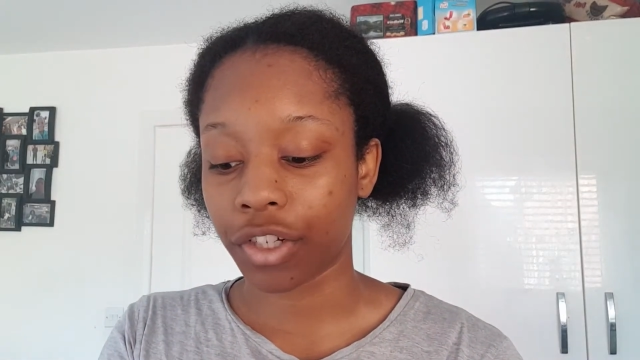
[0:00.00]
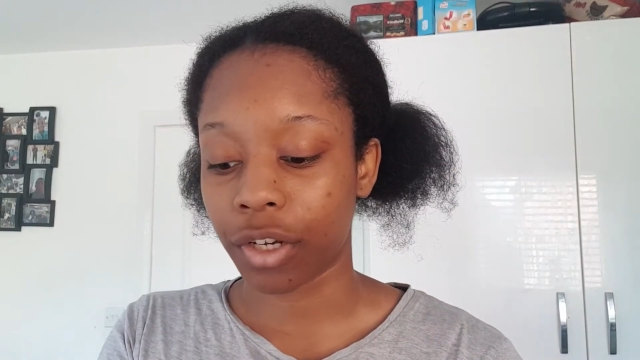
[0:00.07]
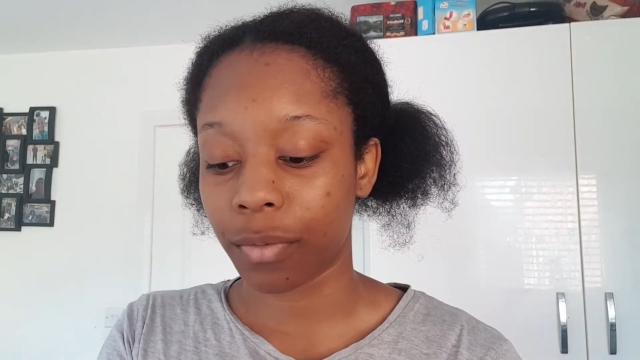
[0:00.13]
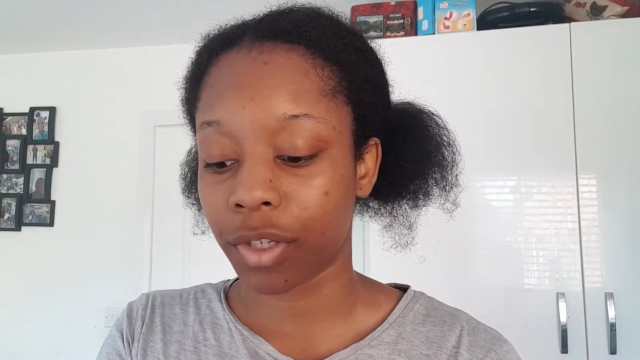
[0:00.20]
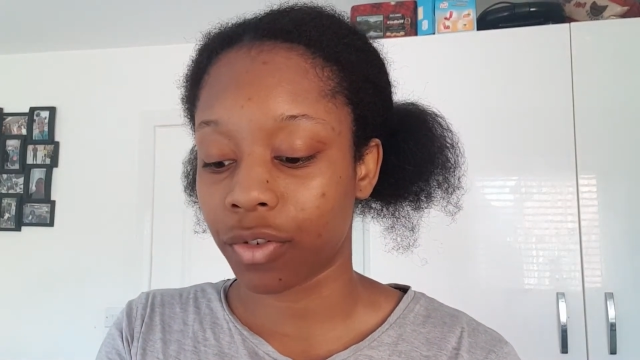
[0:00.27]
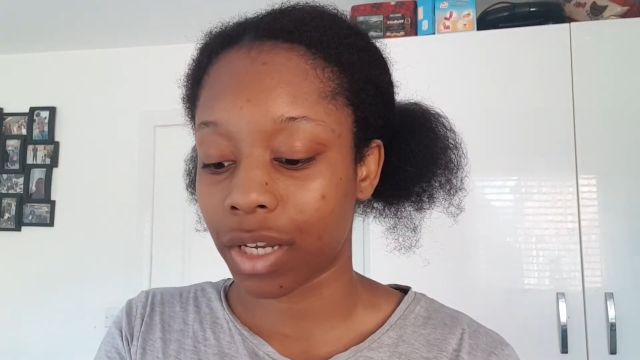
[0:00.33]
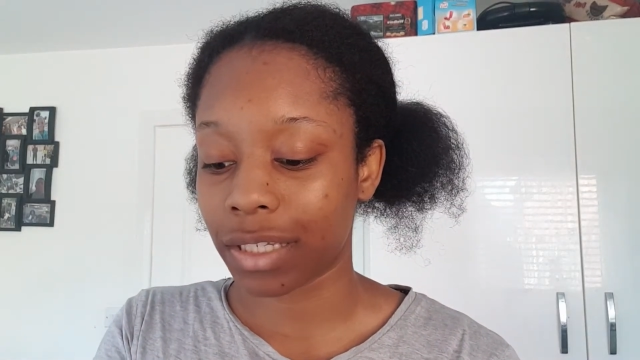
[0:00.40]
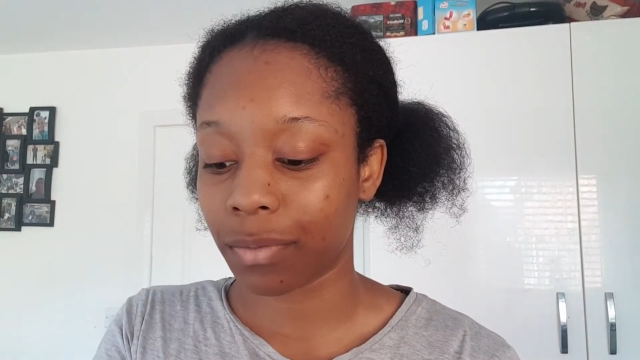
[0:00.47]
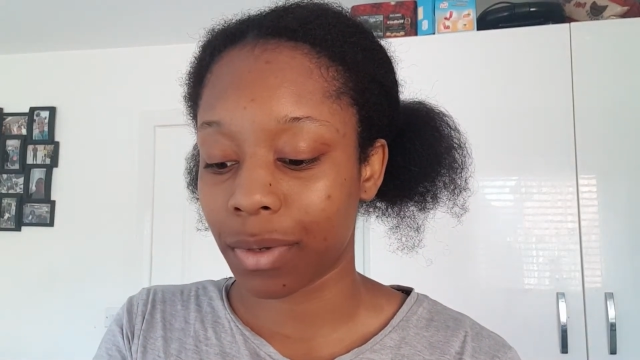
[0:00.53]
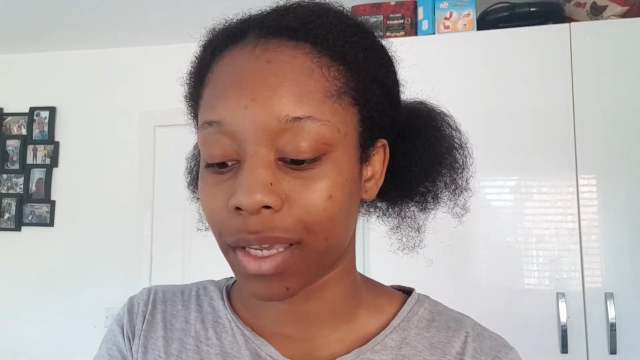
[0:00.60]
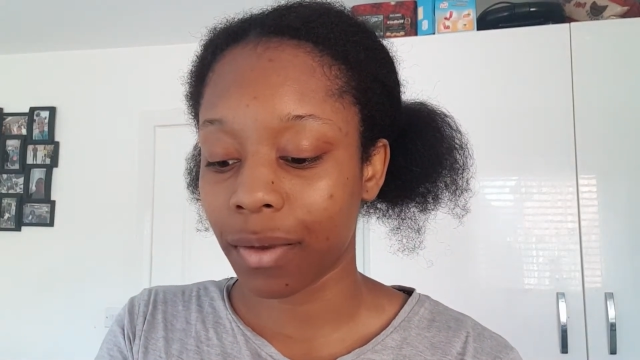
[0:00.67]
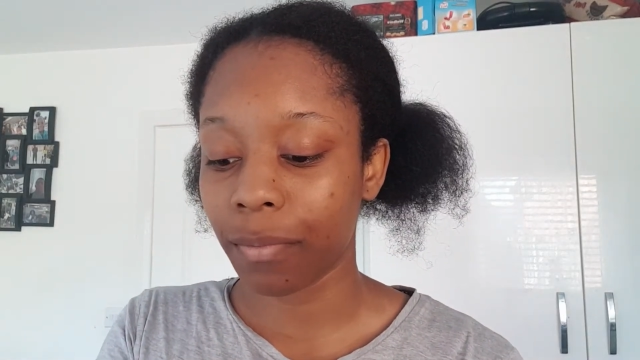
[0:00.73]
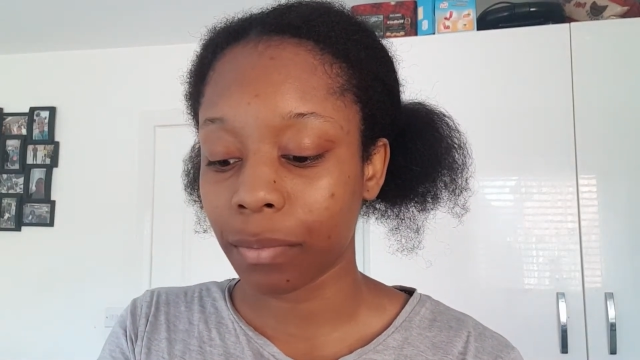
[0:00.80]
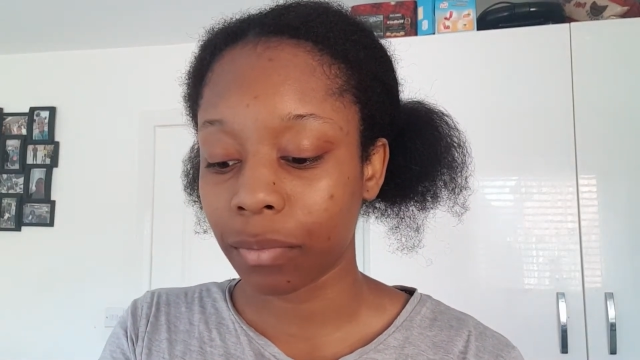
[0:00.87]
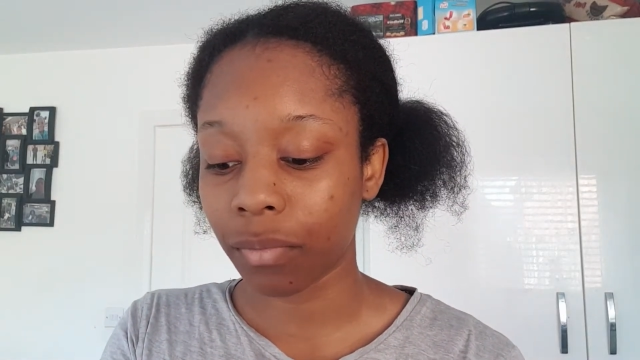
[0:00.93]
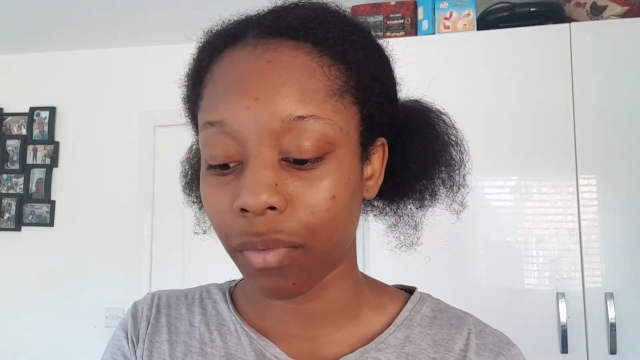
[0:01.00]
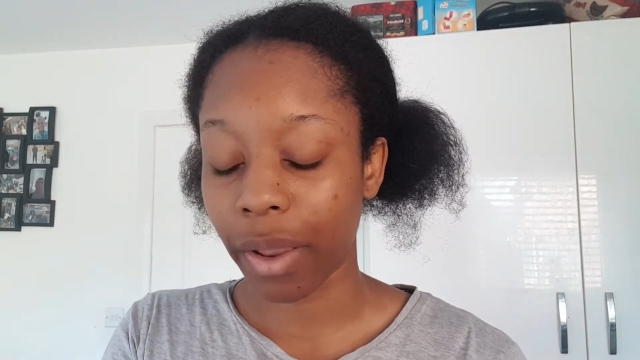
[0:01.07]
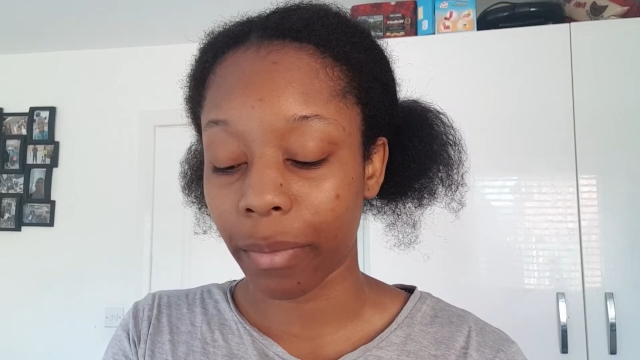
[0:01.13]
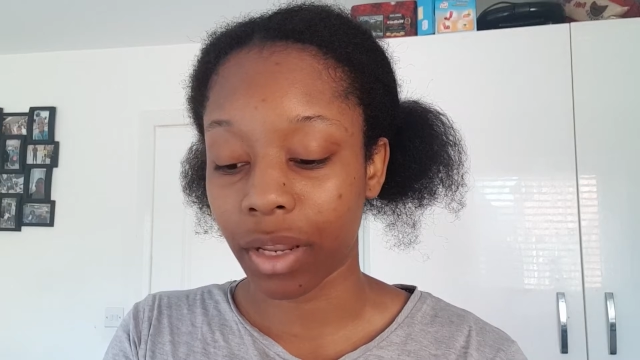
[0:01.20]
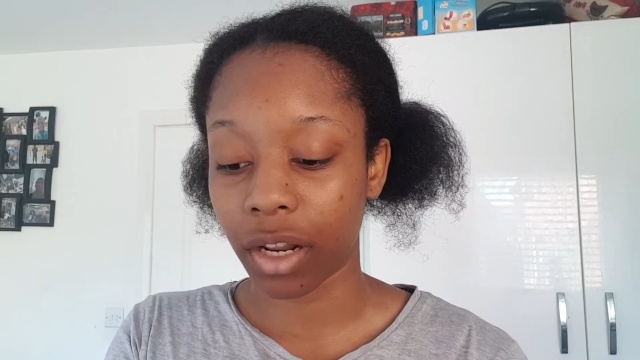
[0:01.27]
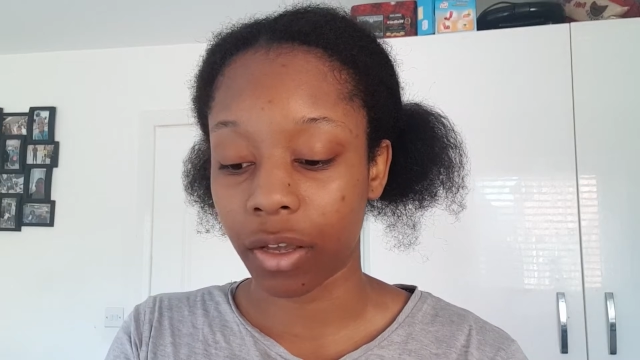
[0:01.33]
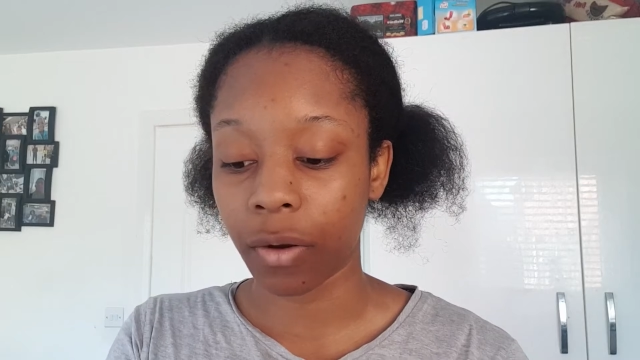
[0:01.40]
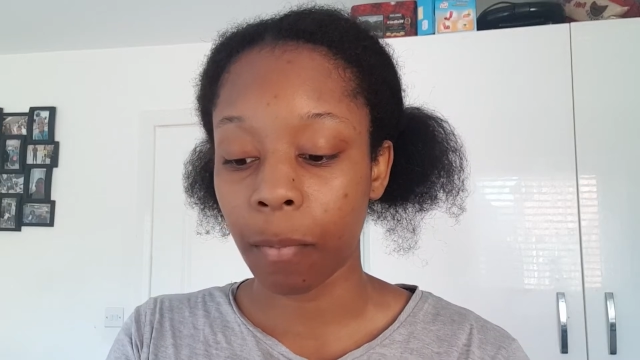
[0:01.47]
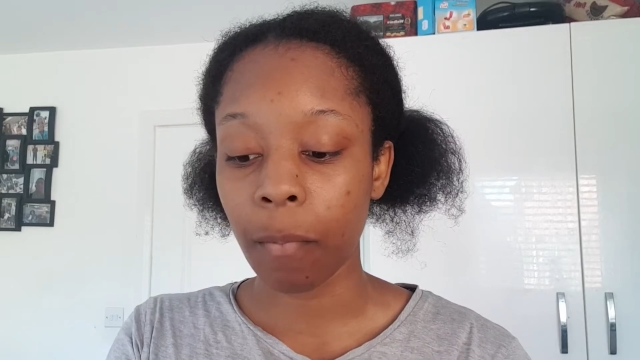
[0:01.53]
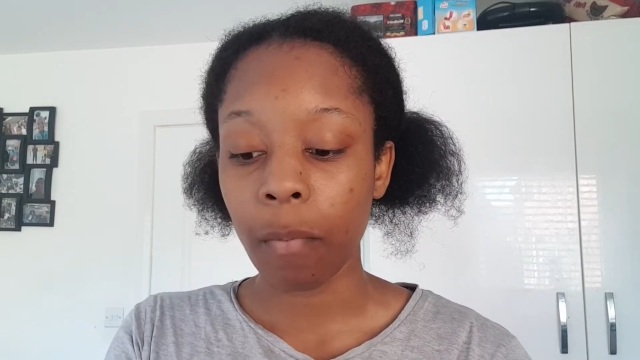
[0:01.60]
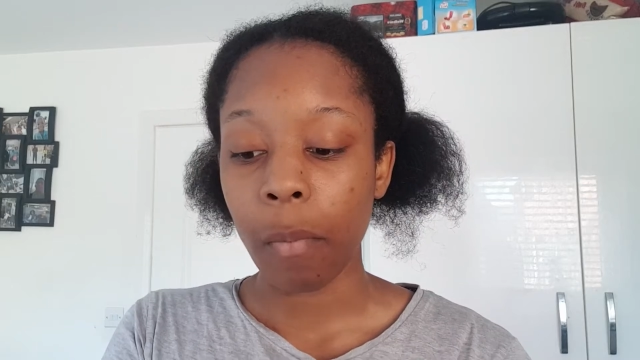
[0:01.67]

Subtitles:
hummus recipe, let me know.